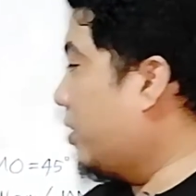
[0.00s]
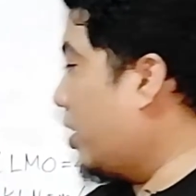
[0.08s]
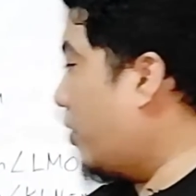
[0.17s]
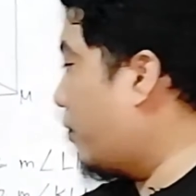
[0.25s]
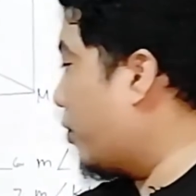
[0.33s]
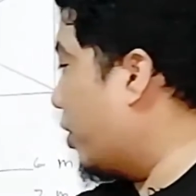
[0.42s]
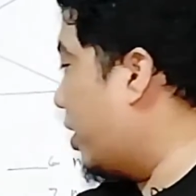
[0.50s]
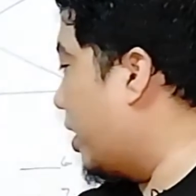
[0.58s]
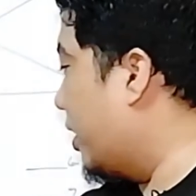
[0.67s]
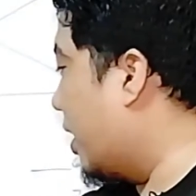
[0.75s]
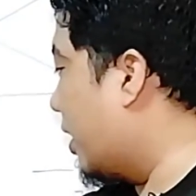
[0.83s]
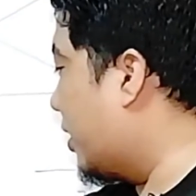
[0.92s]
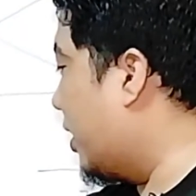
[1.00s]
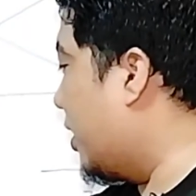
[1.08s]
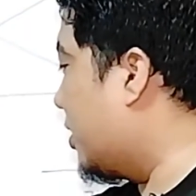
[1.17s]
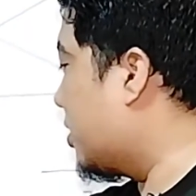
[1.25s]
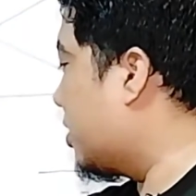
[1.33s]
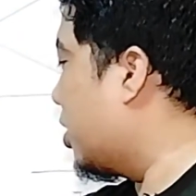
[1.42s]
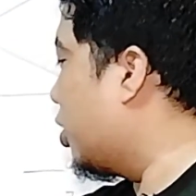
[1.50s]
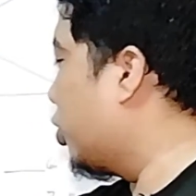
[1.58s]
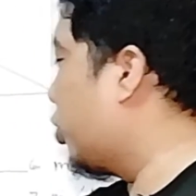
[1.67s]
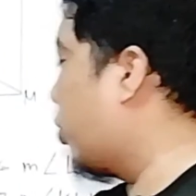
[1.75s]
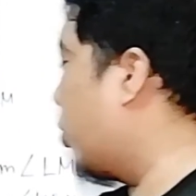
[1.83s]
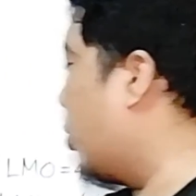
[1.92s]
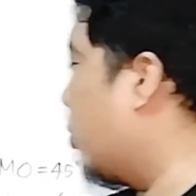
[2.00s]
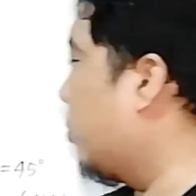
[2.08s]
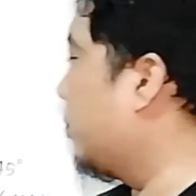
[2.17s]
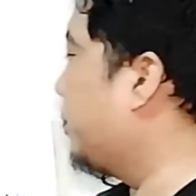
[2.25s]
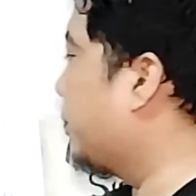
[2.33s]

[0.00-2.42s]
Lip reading: Therefore, that is true.